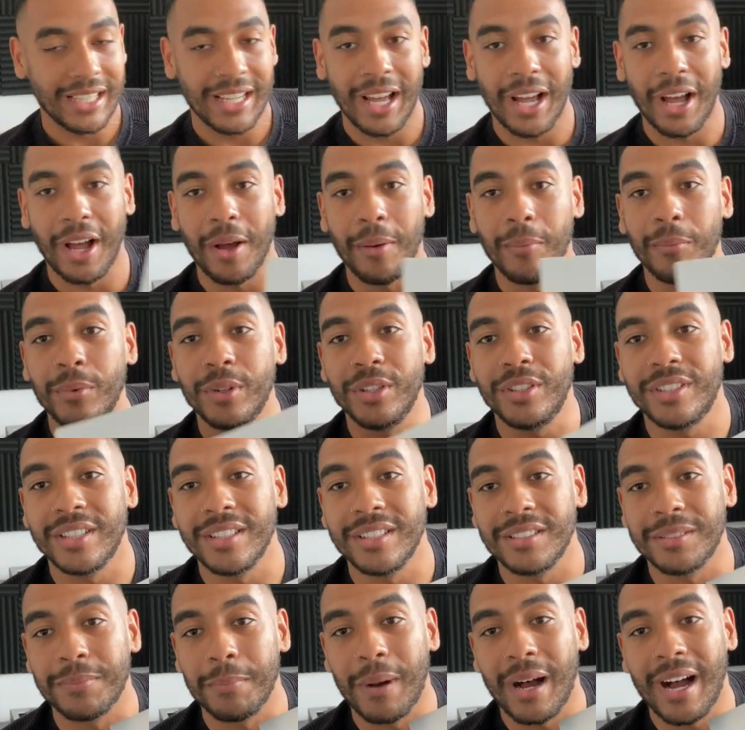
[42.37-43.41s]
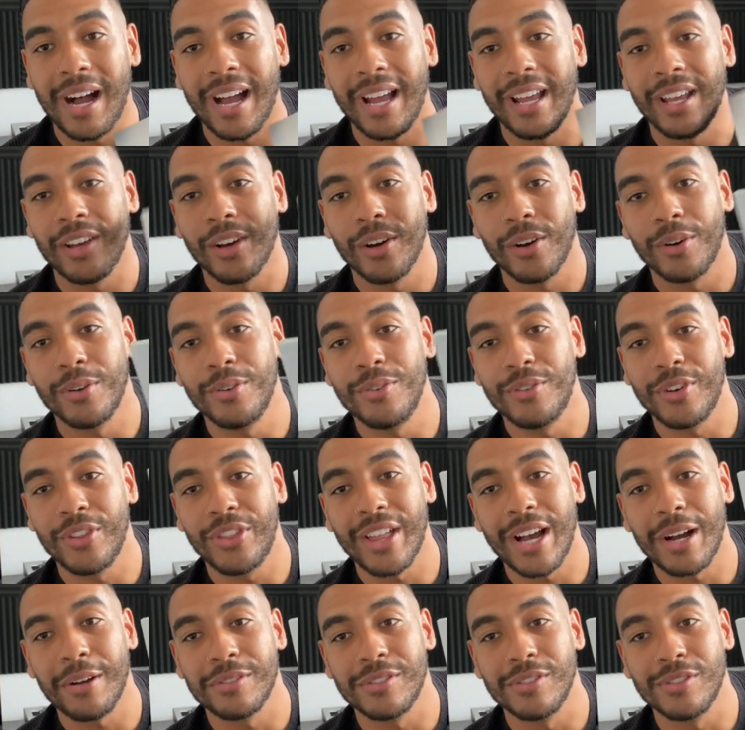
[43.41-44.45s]
um, which is my one hundred
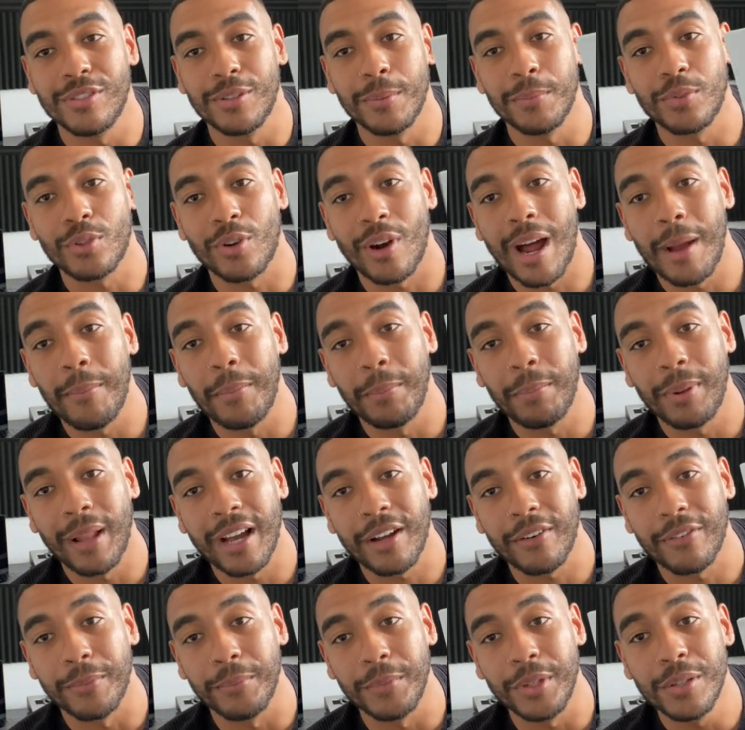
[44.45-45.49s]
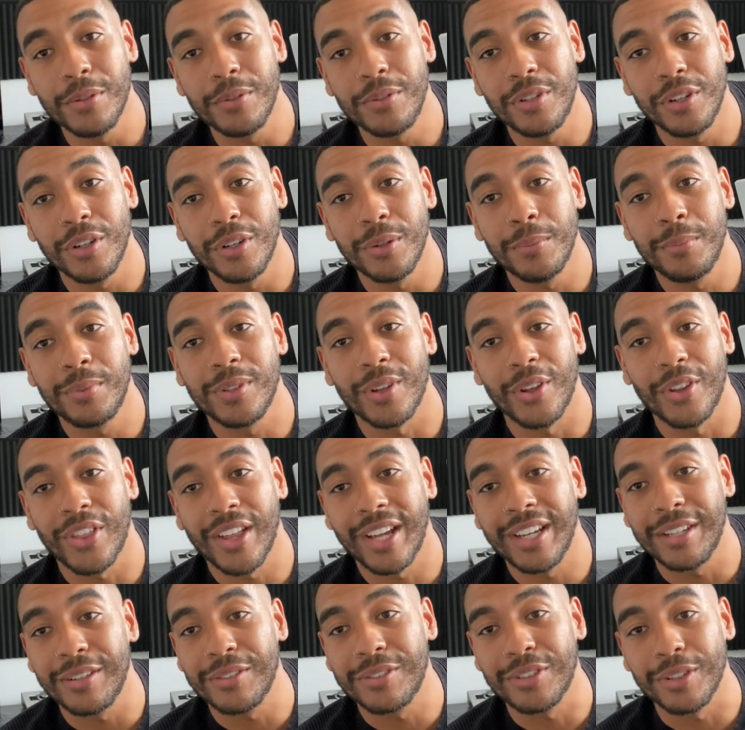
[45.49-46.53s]
thousand subscriber plaque from YouTube. So
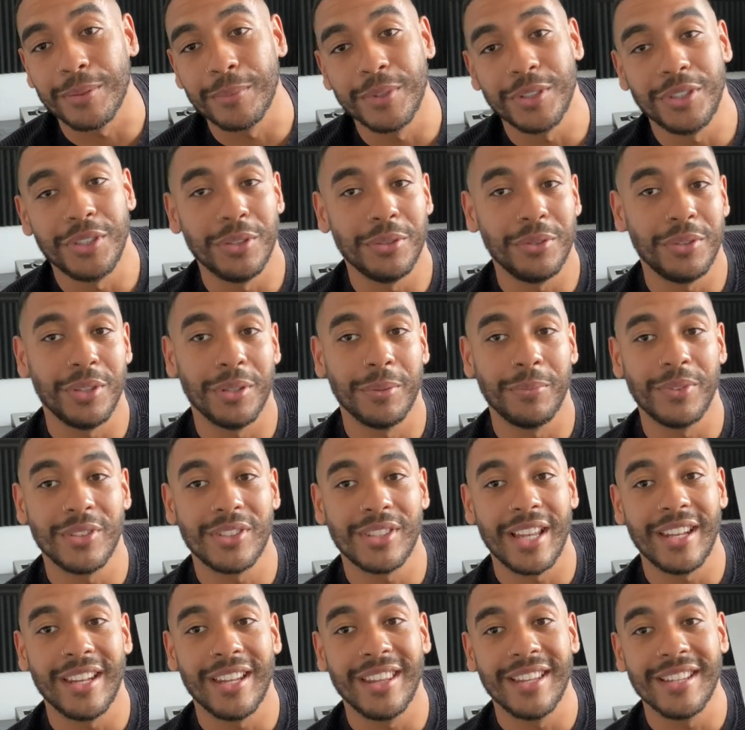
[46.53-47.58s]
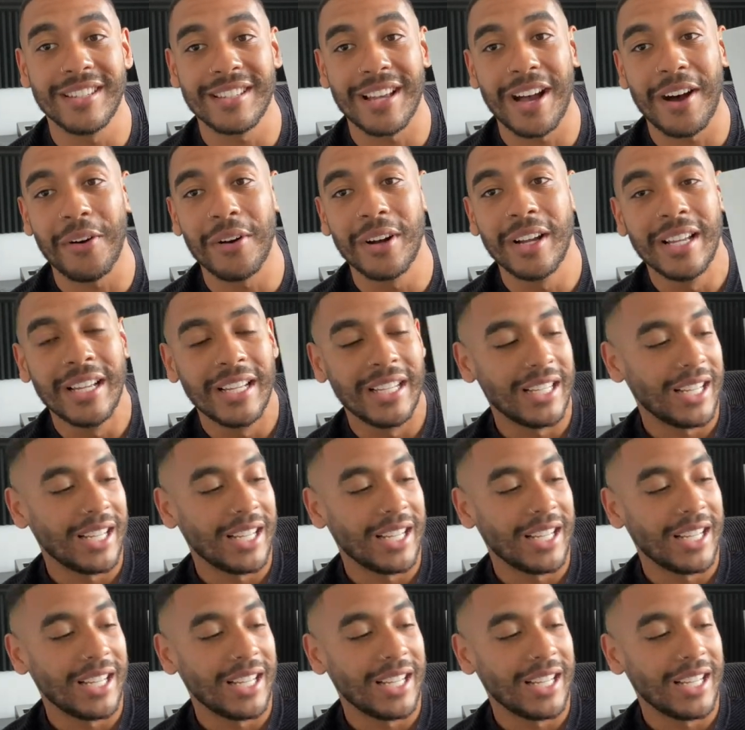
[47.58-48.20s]
thank you so much, YouTube, for sending this out.